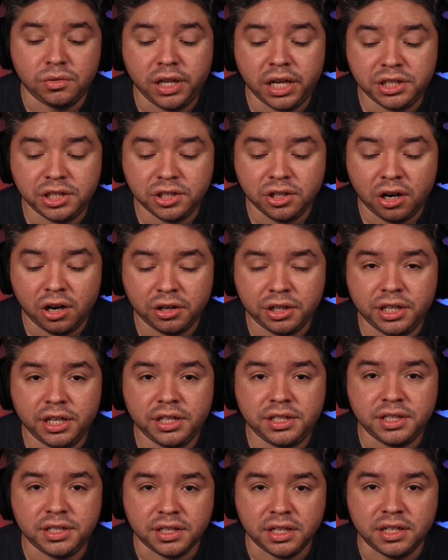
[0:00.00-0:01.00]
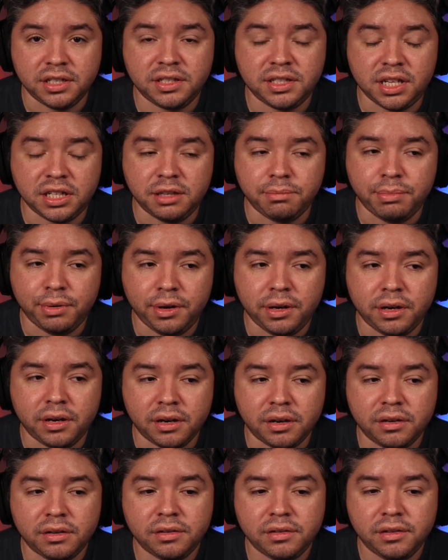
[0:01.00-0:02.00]
Legends Arceus is gonna set the
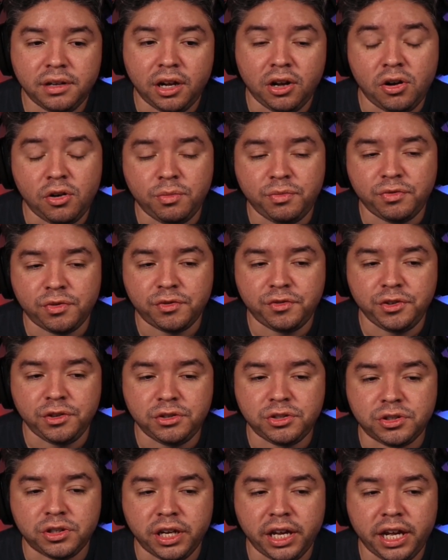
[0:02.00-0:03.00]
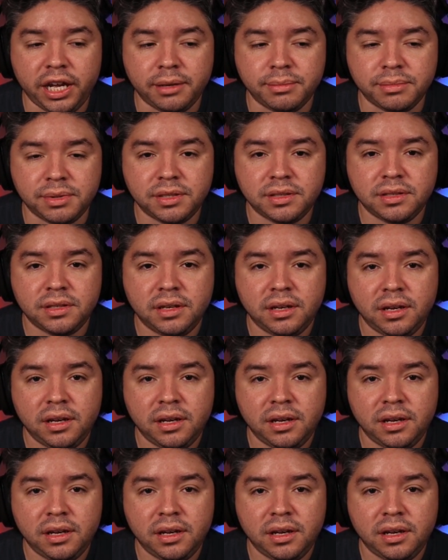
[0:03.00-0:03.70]
bar. I hope for future games.